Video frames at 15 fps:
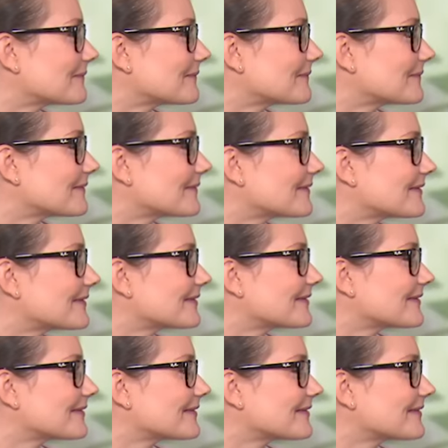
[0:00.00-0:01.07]

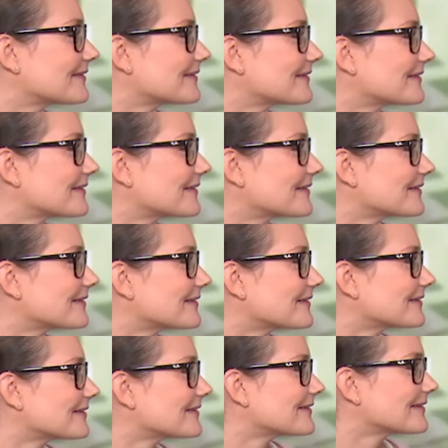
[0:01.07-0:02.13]

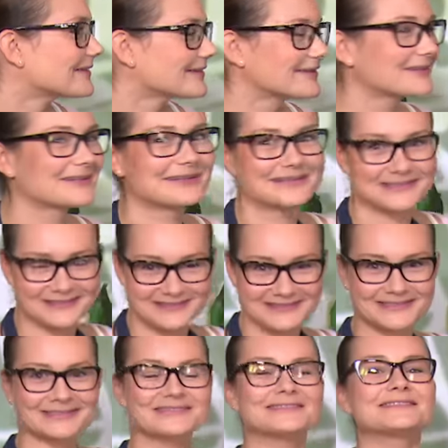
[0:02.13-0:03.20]

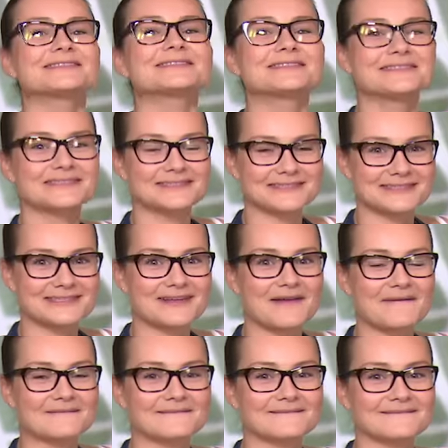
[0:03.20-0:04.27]

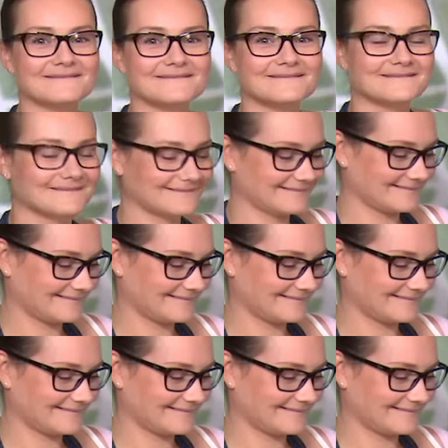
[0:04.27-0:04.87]
(silent)